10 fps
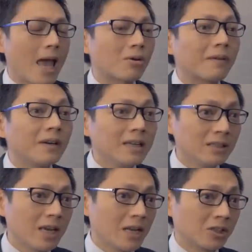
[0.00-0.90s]
Aircraft
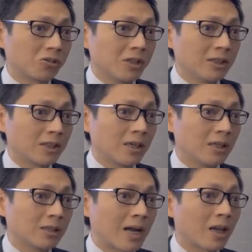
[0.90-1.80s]
leasing industry is
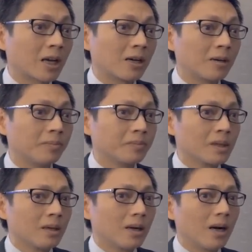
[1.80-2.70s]
kind of like
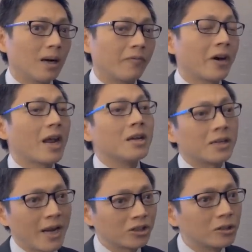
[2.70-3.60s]
a very
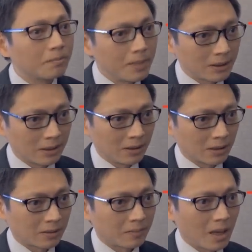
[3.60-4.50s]
international
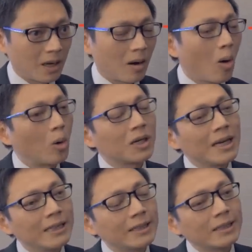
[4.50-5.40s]
business. All
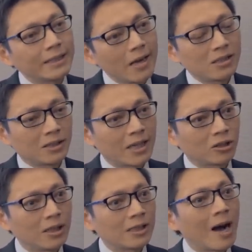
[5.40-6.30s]
the leasing centers
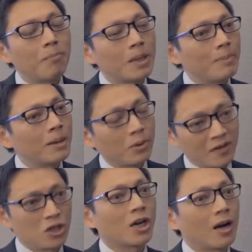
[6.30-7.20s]
actually complement
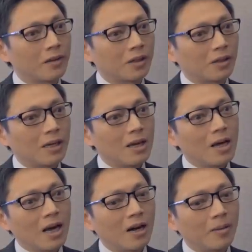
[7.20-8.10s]
with each other.
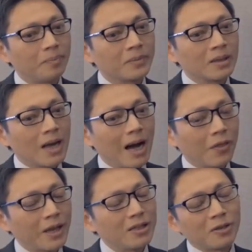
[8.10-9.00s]

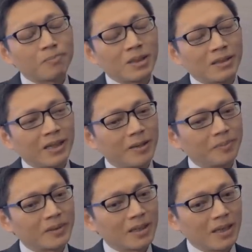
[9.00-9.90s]
I think
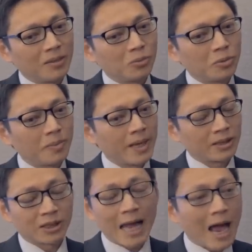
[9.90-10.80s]
it will be
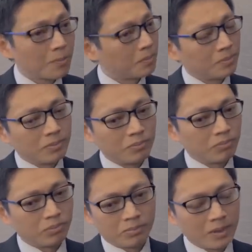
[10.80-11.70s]
just help
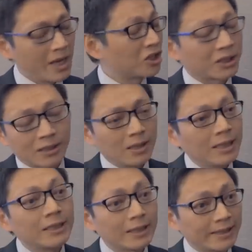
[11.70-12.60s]
each
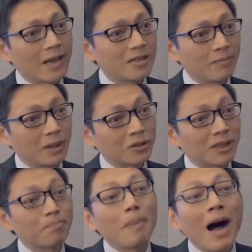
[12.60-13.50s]
leasing center
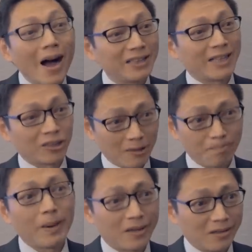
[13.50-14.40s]
because the pie is
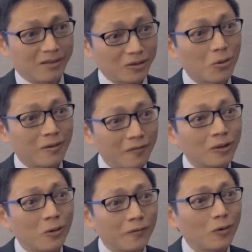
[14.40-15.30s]
actually bigger
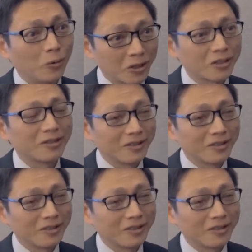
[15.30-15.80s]
going forward.